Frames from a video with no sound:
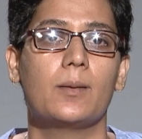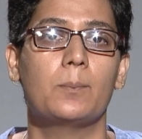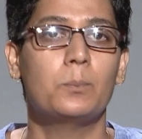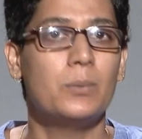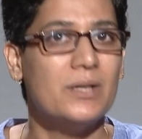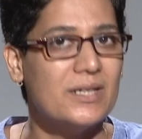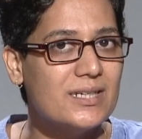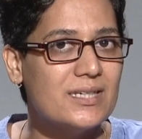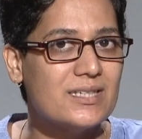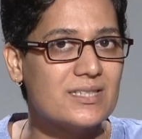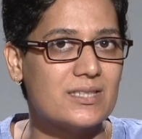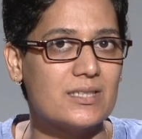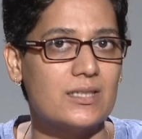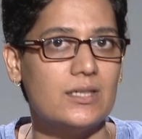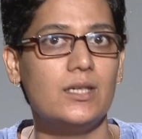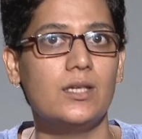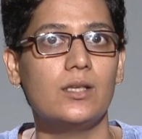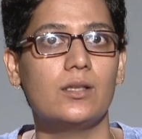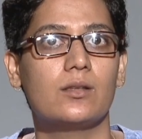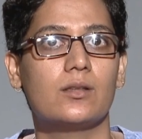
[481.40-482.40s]

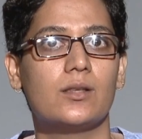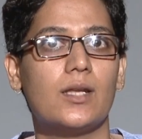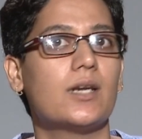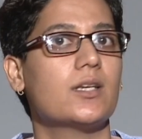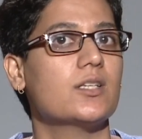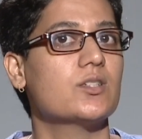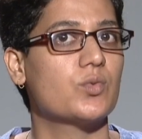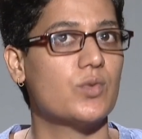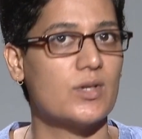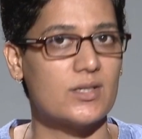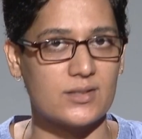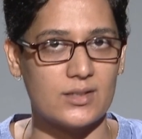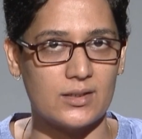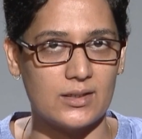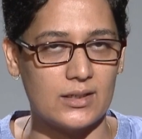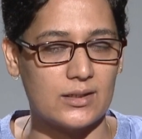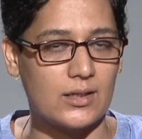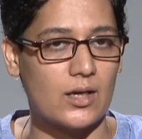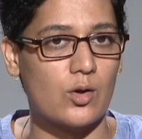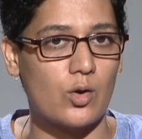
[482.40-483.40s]
PDC, that is Phasor
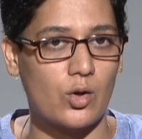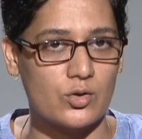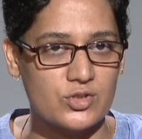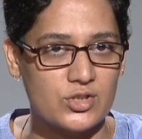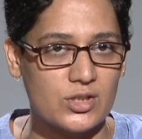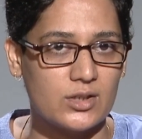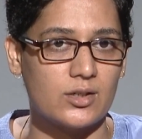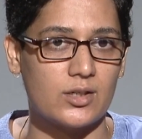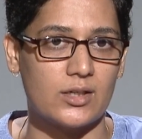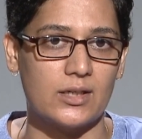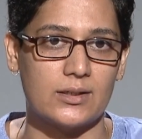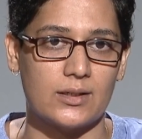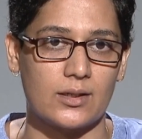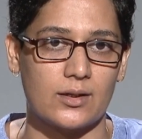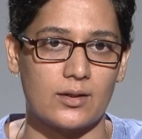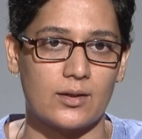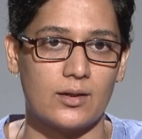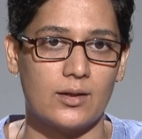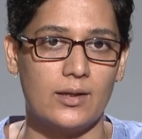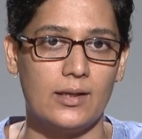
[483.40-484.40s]
Data Concentrator,
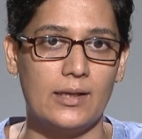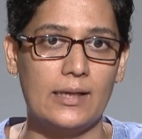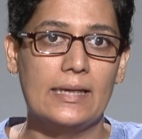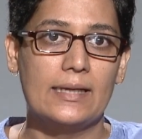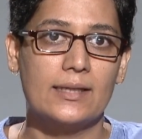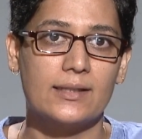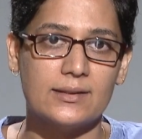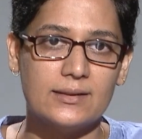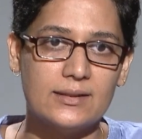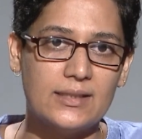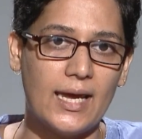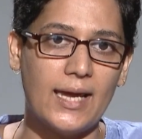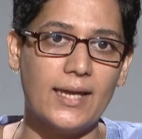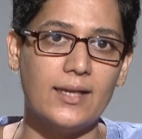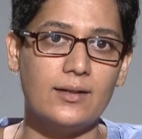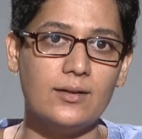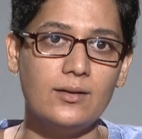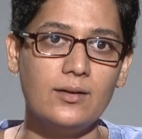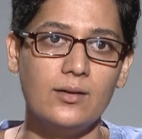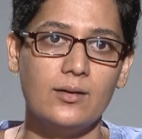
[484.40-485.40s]

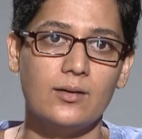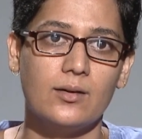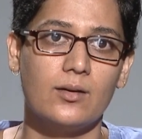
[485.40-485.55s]
then